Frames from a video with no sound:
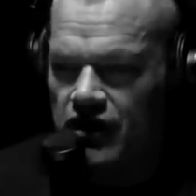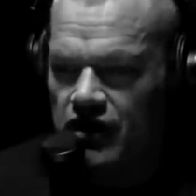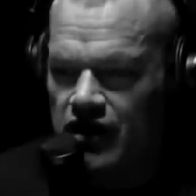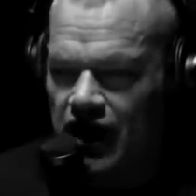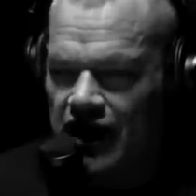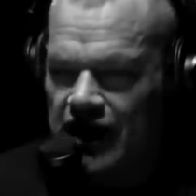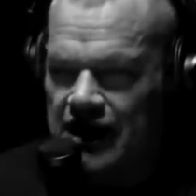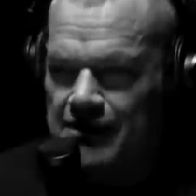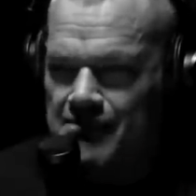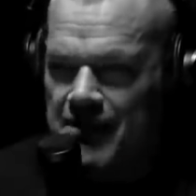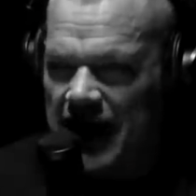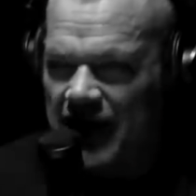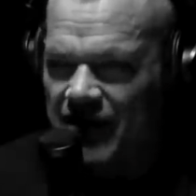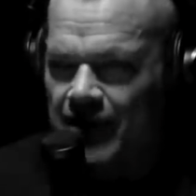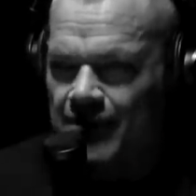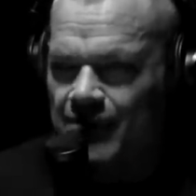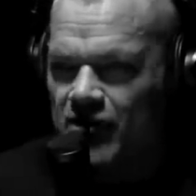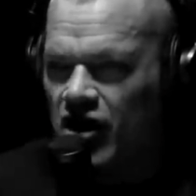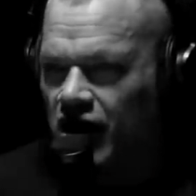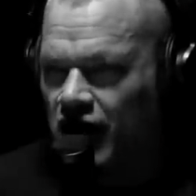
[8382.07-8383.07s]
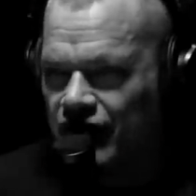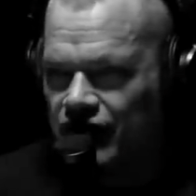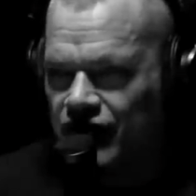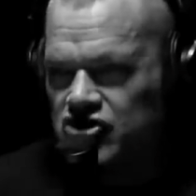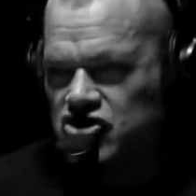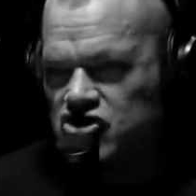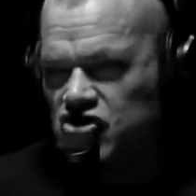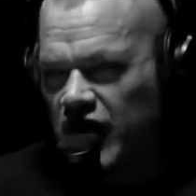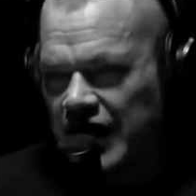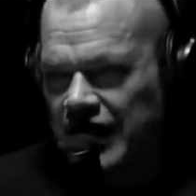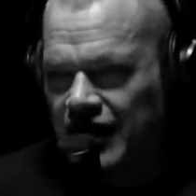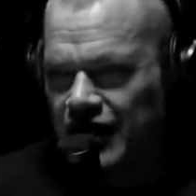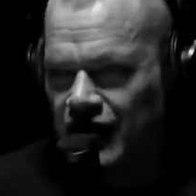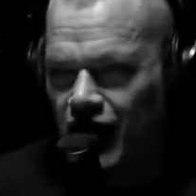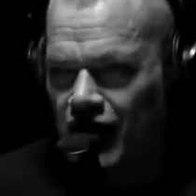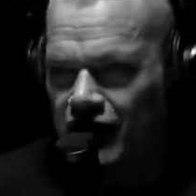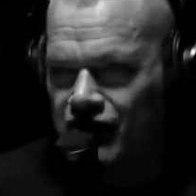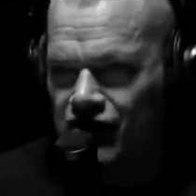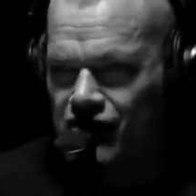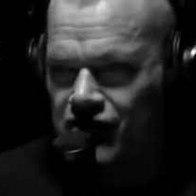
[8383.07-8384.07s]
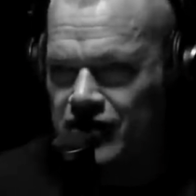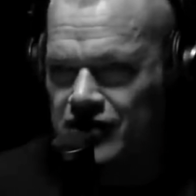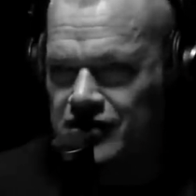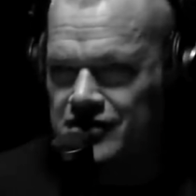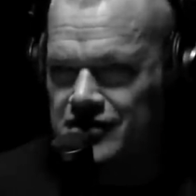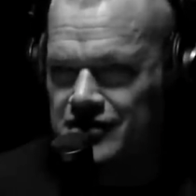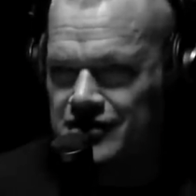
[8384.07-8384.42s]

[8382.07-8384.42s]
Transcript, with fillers: And he made them cut the trident off of it